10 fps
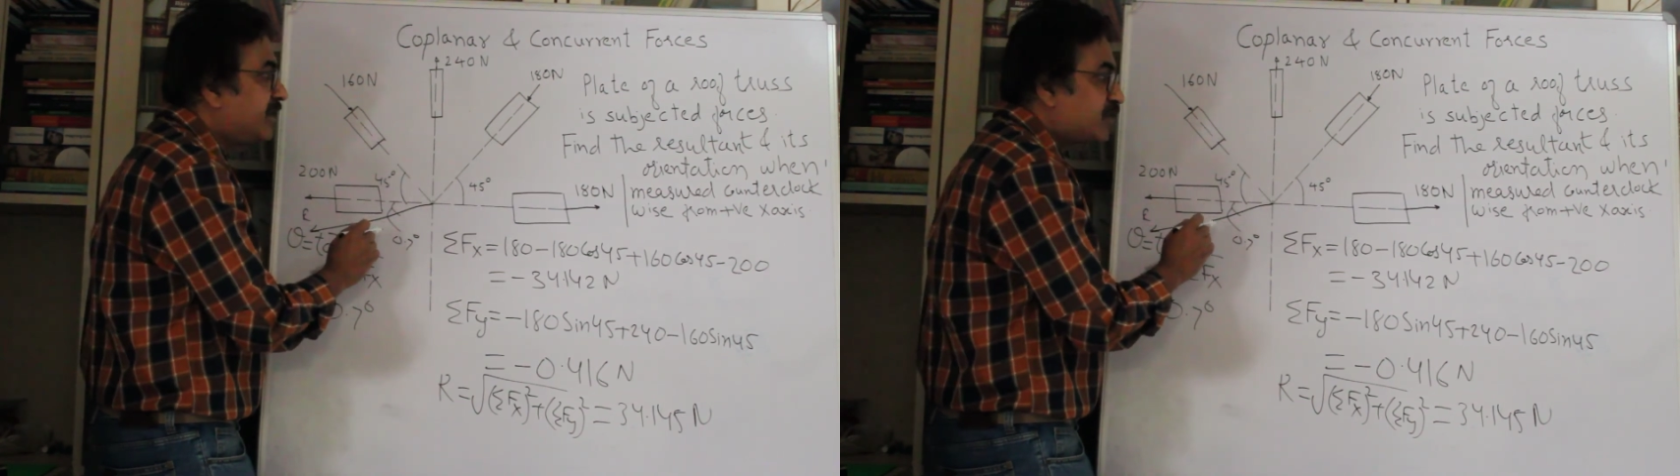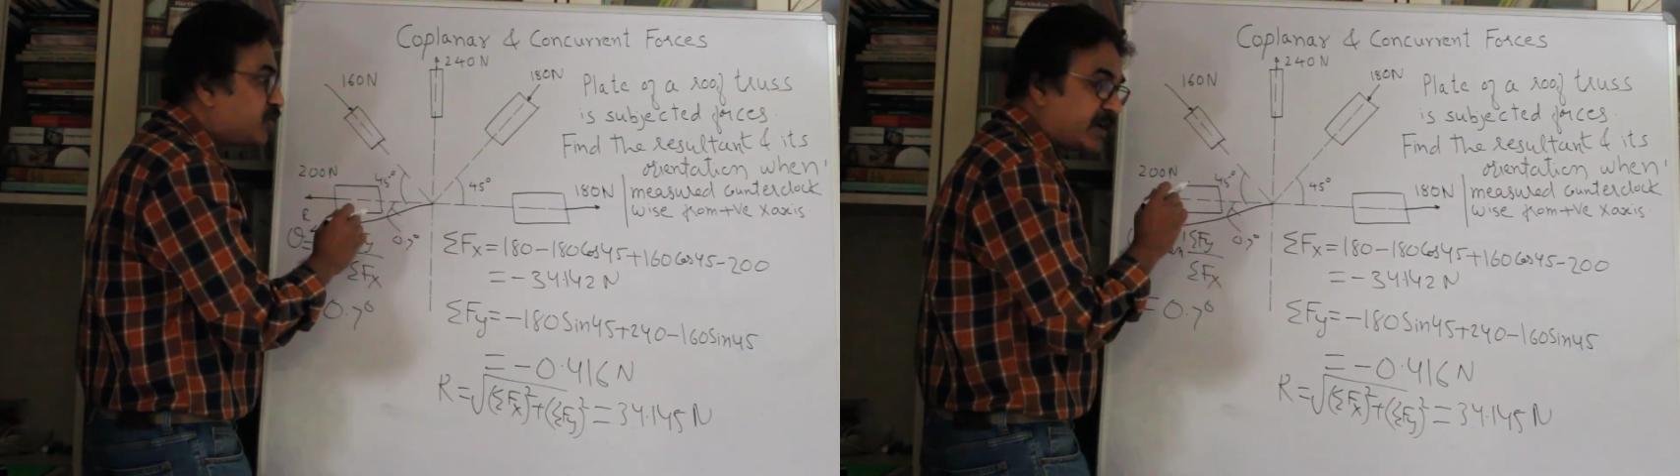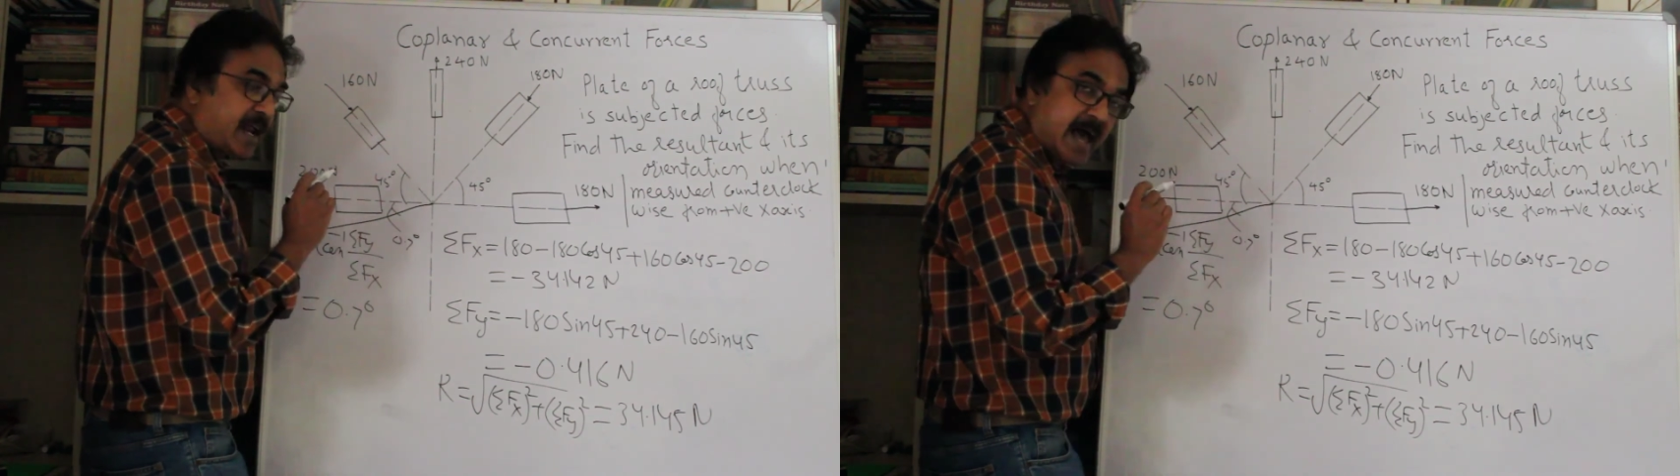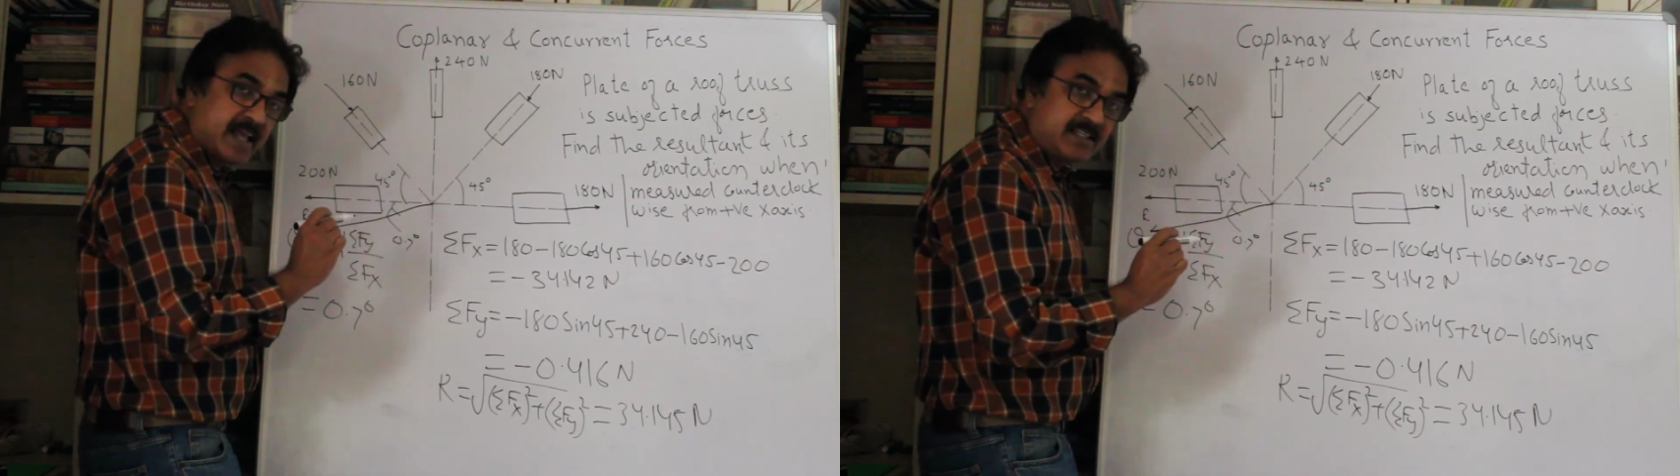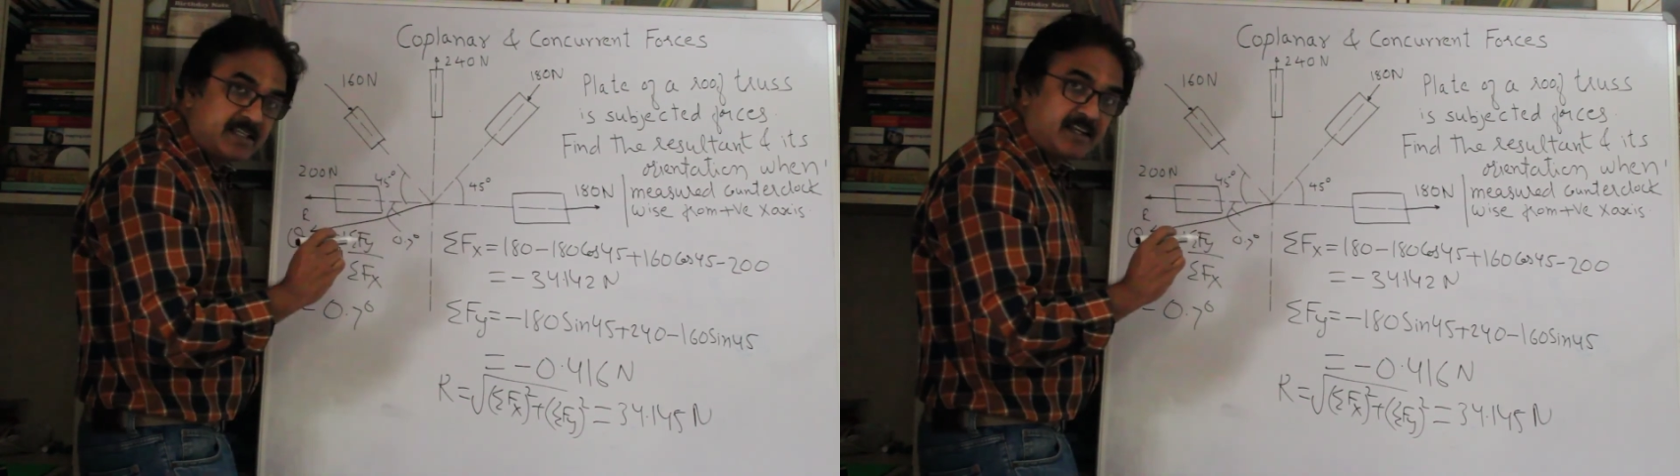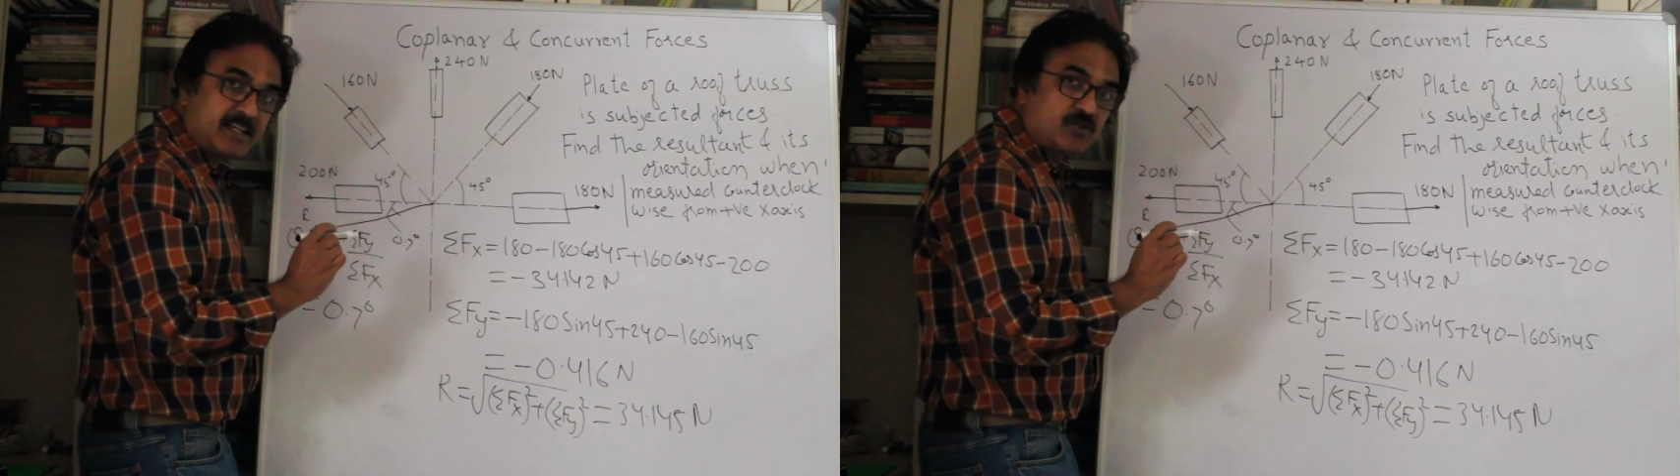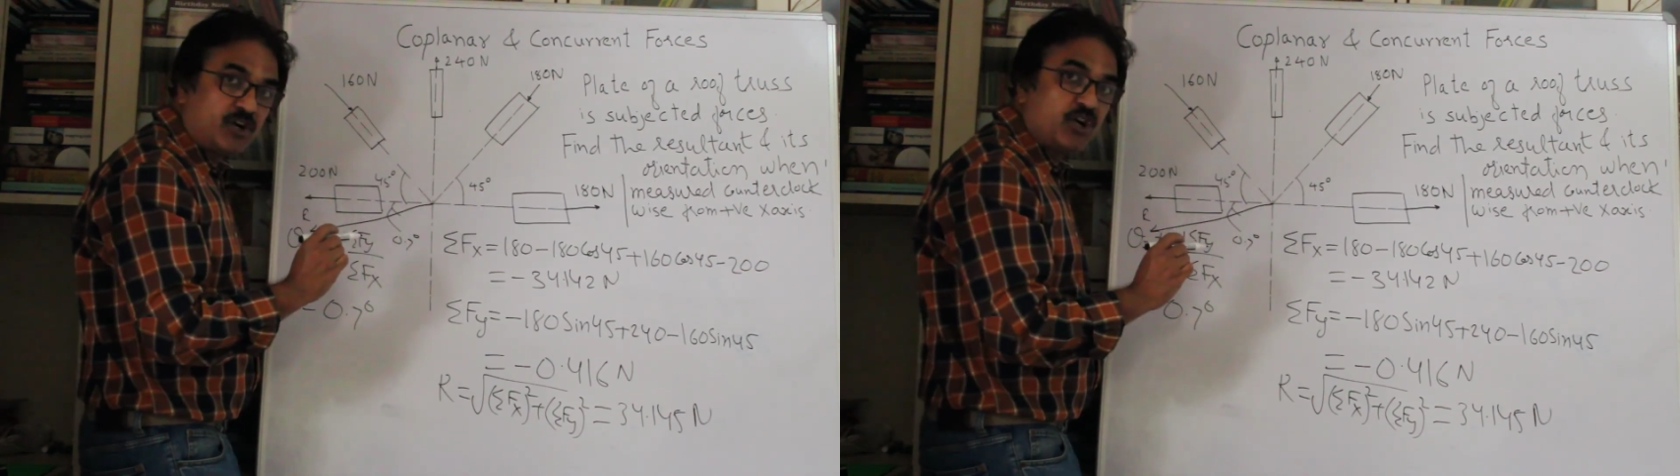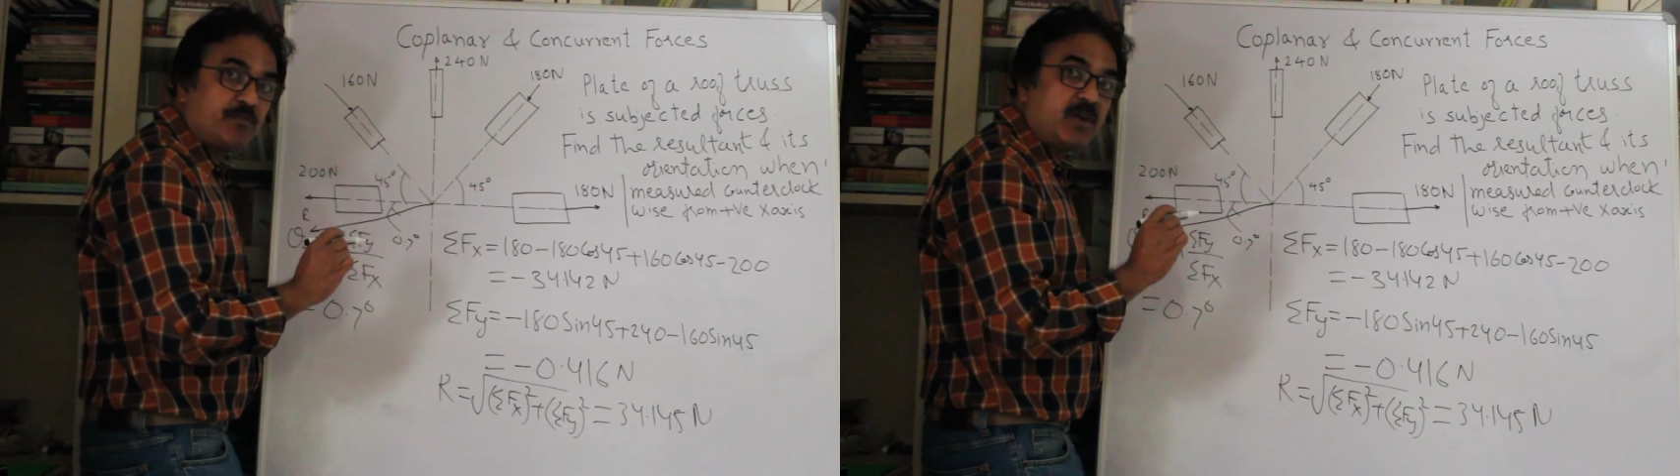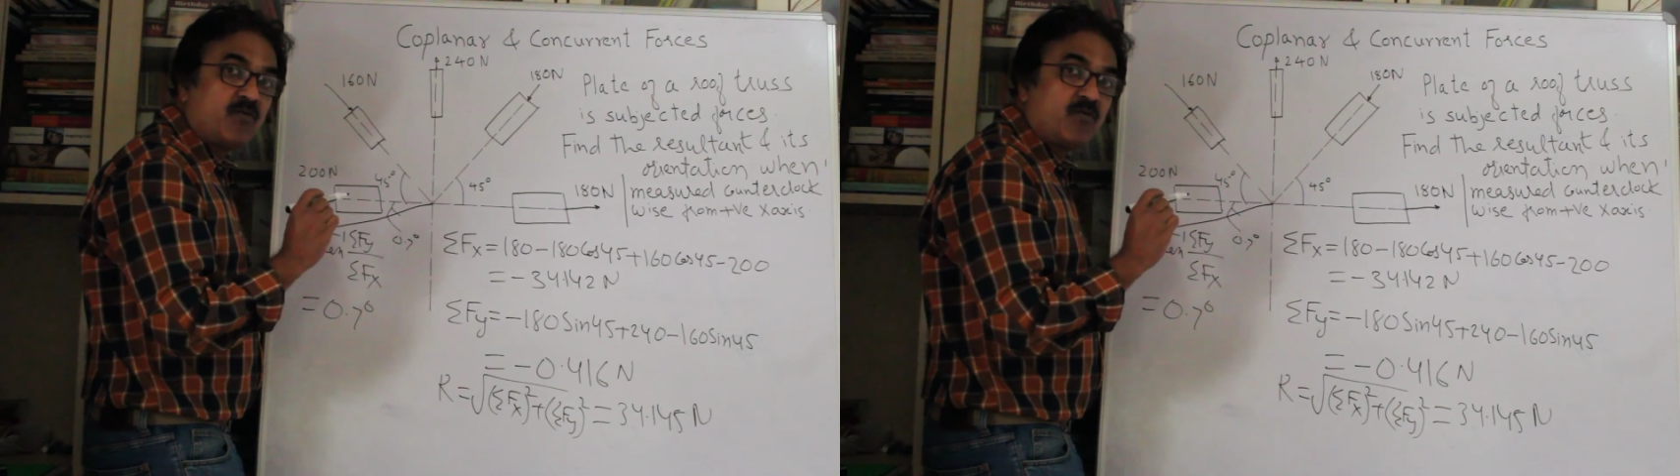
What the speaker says: So your answer is going to be